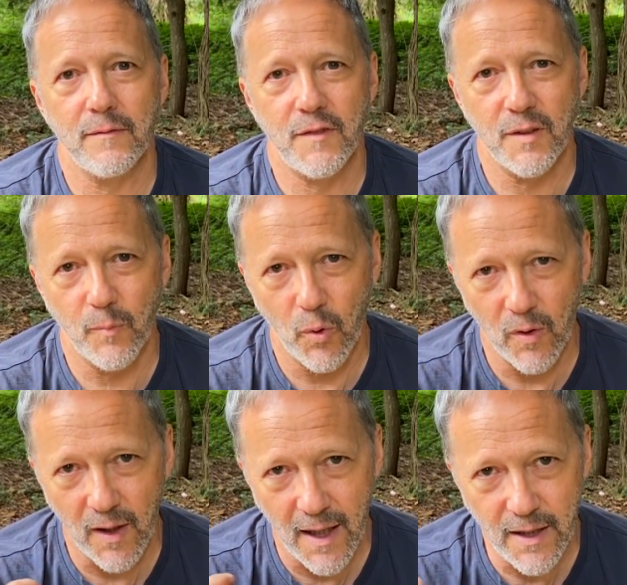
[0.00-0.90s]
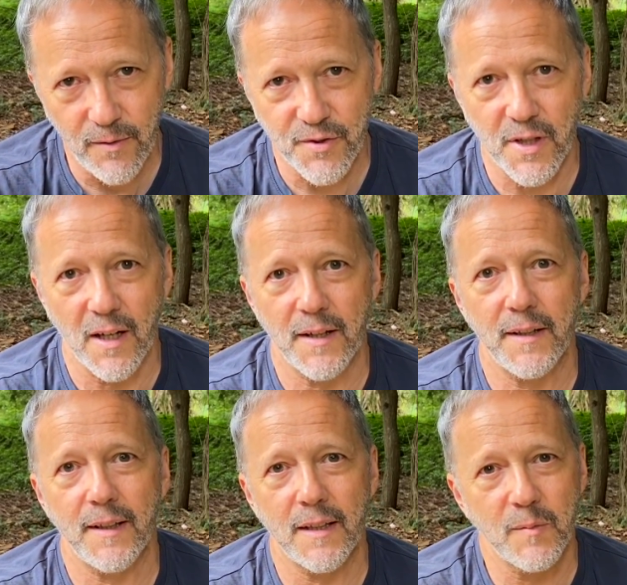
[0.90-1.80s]
the more light you
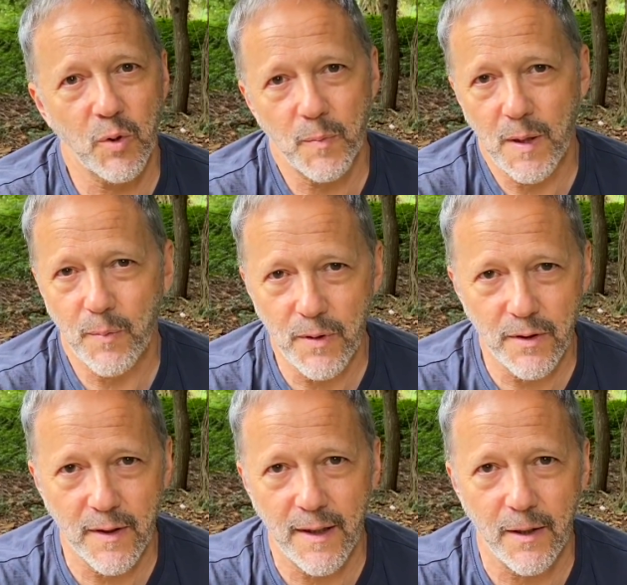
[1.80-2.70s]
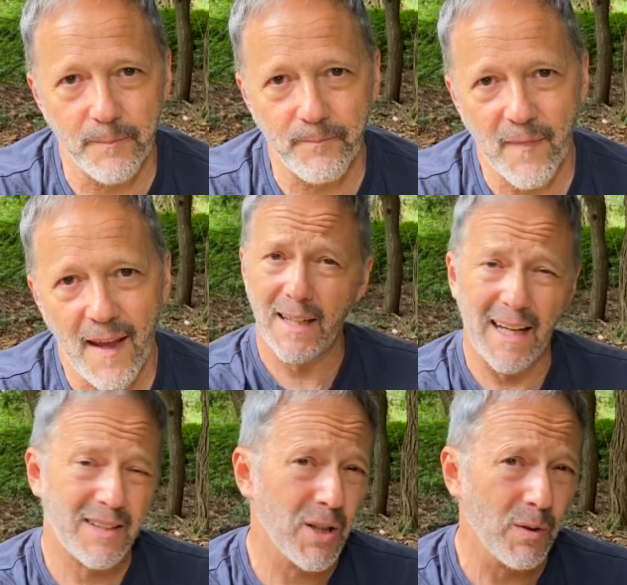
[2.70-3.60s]
shine and the more people you can help. Yeah,
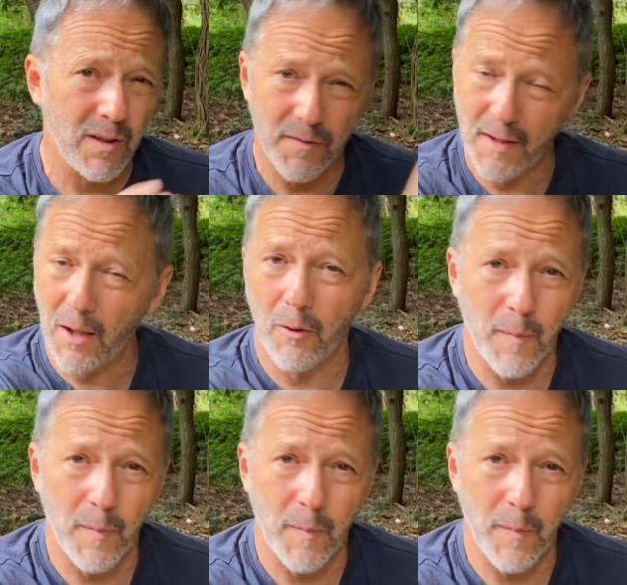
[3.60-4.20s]
I totally forgot what